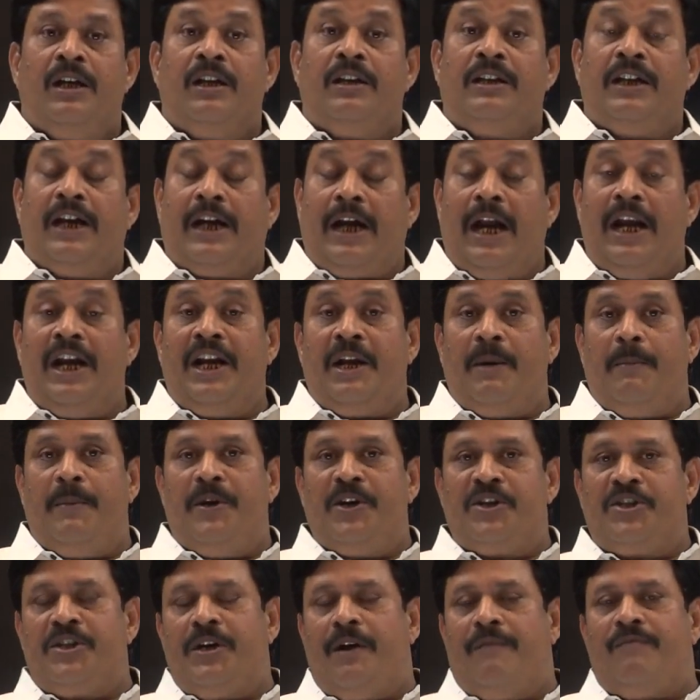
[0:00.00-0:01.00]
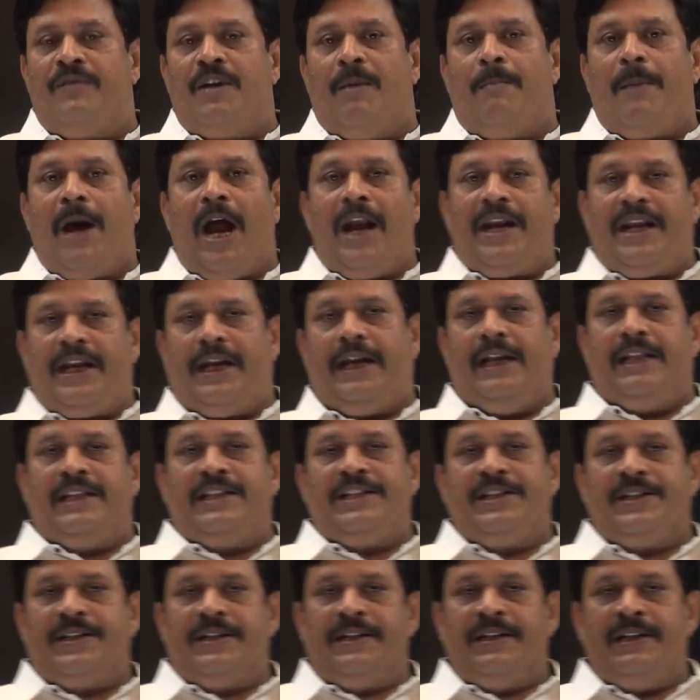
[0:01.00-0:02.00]
the contribution of the
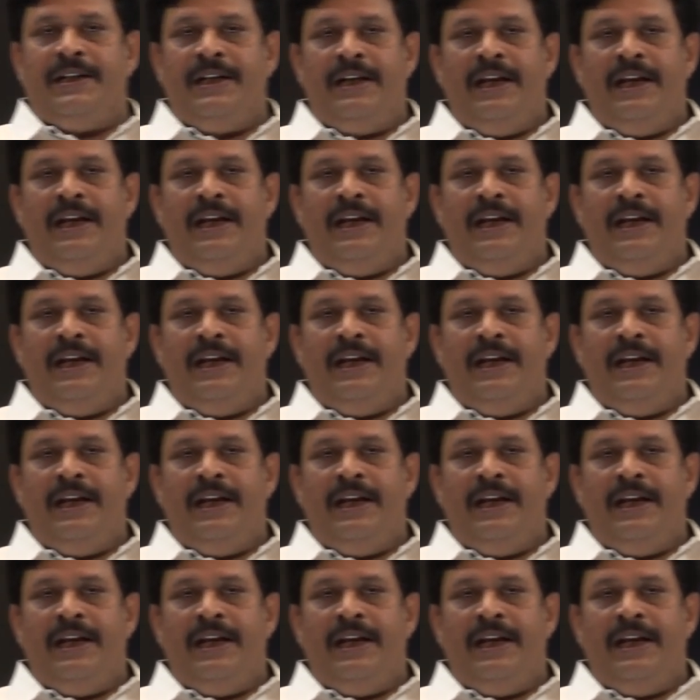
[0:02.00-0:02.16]
particles